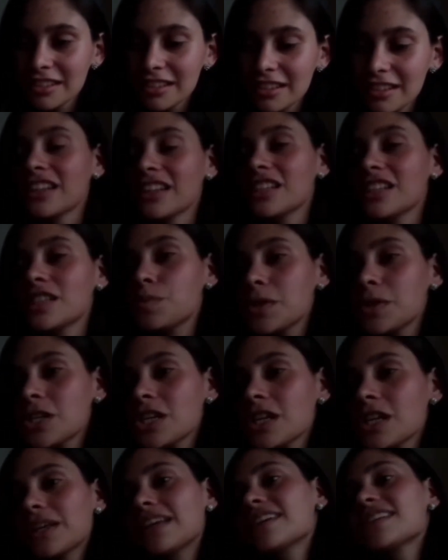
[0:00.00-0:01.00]
Especially
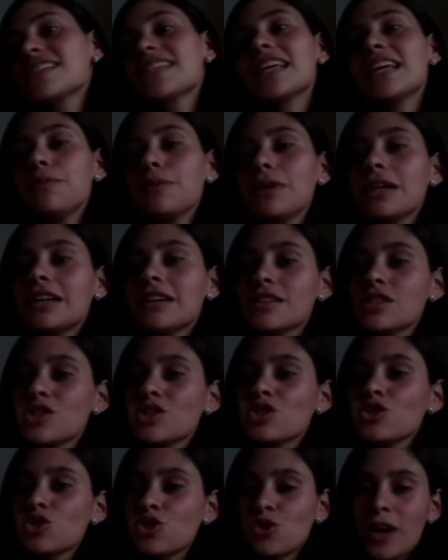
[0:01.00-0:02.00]
because he begins to
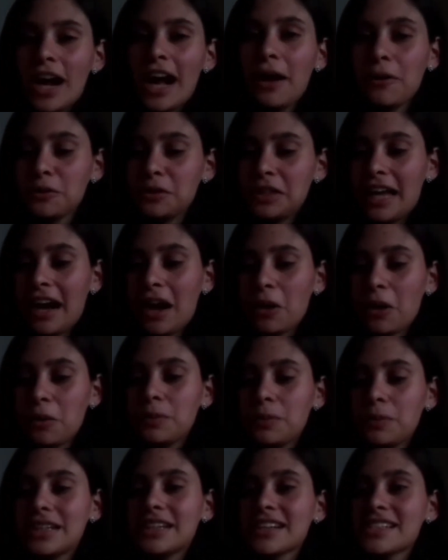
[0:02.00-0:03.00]
drown now, because
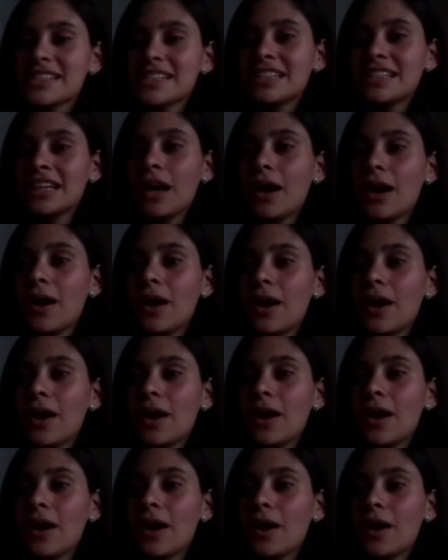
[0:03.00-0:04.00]
the
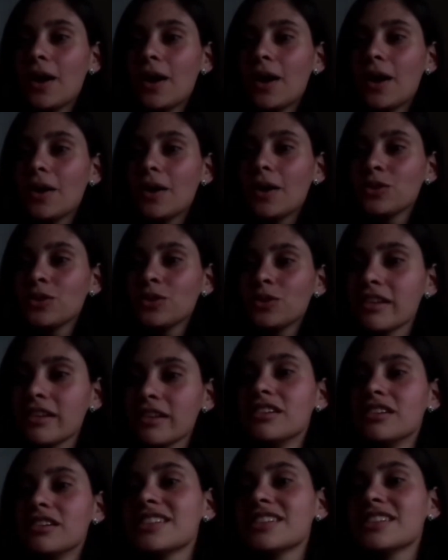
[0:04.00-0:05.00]
water enters the
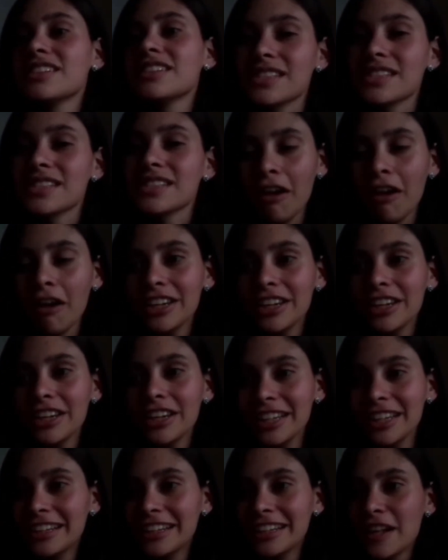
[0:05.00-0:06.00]
coffin,
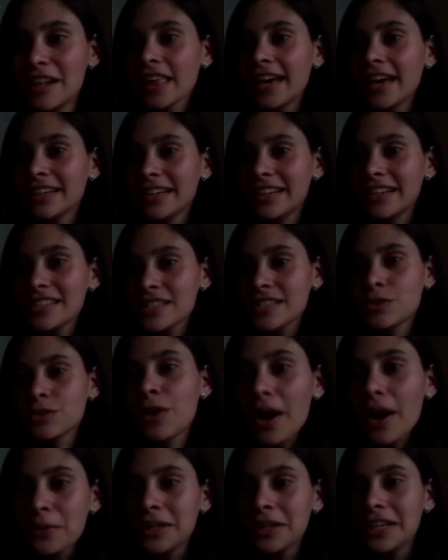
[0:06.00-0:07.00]
and he's
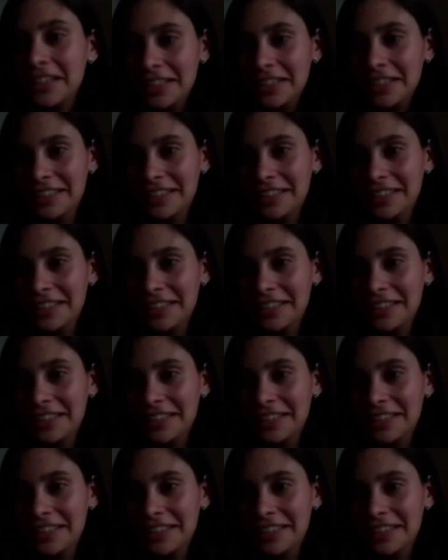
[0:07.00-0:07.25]
drowning.